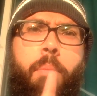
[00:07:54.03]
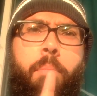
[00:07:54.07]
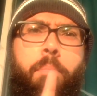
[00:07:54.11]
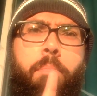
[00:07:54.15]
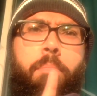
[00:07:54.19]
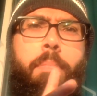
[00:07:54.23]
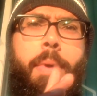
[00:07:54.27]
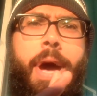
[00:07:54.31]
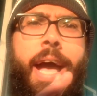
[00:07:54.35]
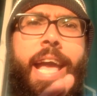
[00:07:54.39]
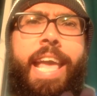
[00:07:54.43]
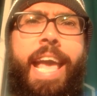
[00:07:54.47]

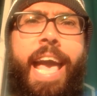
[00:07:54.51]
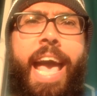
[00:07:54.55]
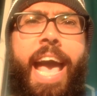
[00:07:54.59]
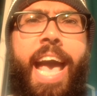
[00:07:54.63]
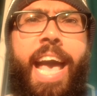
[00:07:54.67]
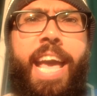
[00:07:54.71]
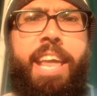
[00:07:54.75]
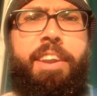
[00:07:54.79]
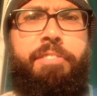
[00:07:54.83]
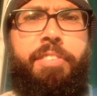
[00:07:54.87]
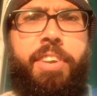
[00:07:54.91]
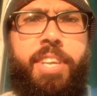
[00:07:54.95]
my
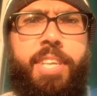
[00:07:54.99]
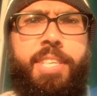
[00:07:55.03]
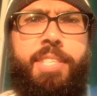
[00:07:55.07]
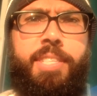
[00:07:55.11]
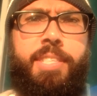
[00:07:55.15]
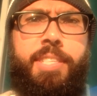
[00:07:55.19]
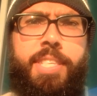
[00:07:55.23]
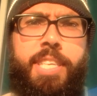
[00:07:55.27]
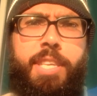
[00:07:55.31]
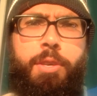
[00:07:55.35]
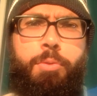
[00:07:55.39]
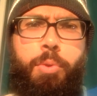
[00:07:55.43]

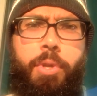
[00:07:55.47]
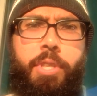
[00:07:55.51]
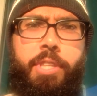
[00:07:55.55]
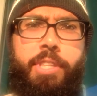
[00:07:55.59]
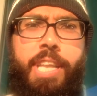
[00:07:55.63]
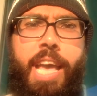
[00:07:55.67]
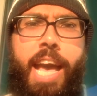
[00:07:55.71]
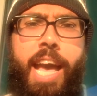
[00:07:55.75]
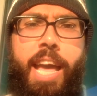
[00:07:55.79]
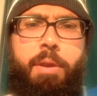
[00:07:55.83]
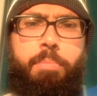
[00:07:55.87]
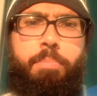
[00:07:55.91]
advocacy will
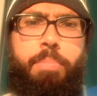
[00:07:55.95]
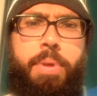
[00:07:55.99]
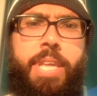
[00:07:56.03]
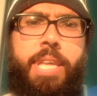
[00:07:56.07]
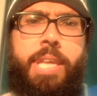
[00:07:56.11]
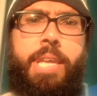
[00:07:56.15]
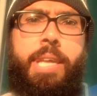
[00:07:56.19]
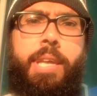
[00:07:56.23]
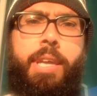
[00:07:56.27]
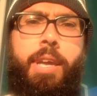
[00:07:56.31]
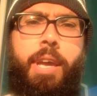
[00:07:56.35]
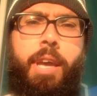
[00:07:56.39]
not
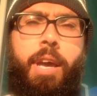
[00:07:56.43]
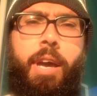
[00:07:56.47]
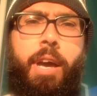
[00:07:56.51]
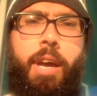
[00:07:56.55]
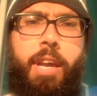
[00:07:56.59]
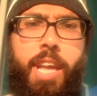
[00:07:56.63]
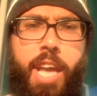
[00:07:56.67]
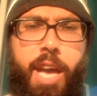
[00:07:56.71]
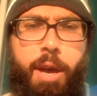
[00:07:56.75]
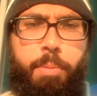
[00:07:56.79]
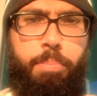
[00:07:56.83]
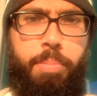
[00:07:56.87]
be
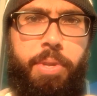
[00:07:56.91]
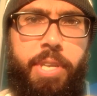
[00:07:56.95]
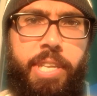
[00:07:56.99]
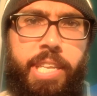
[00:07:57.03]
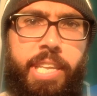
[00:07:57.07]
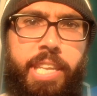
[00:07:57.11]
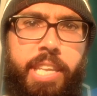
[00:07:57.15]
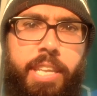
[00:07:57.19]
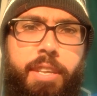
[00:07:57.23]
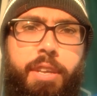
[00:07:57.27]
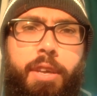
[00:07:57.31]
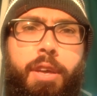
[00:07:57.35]

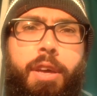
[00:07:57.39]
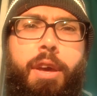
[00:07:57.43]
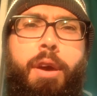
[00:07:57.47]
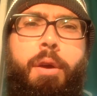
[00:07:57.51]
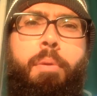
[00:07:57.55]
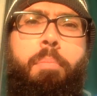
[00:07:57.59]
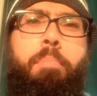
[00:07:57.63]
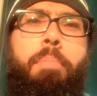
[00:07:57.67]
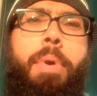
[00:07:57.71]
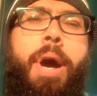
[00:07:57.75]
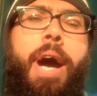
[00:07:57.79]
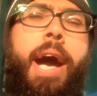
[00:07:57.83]
accompanied
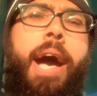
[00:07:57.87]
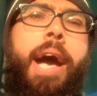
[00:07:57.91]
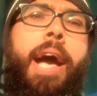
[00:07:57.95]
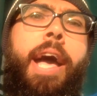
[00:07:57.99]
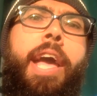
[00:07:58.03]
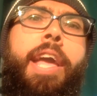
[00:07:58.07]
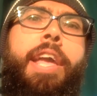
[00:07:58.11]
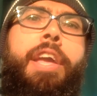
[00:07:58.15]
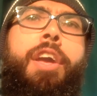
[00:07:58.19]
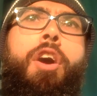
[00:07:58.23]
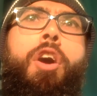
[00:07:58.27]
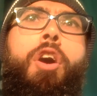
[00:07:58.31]

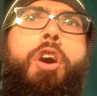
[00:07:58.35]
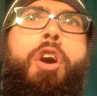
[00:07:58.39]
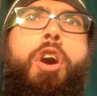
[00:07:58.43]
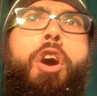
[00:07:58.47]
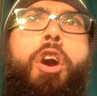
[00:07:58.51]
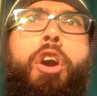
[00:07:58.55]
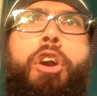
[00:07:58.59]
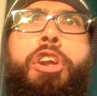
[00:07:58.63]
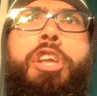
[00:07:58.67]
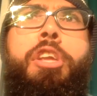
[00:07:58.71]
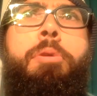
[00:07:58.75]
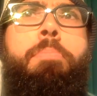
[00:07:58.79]
by
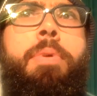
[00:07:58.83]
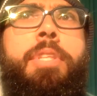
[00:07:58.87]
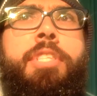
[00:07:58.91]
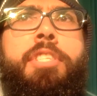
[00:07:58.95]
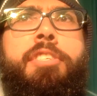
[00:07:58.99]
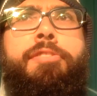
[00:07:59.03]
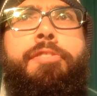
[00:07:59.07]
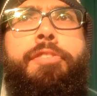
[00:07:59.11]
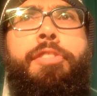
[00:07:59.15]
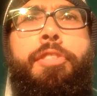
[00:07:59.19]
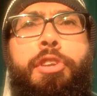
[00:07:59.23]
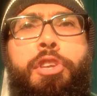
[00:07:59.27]

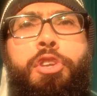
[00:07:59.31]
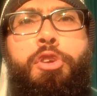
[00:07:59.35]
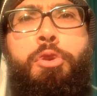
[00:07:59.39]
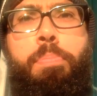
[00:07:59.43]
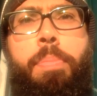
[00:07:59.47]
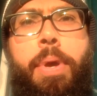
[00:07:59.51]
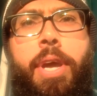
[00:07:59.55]
arguments for the new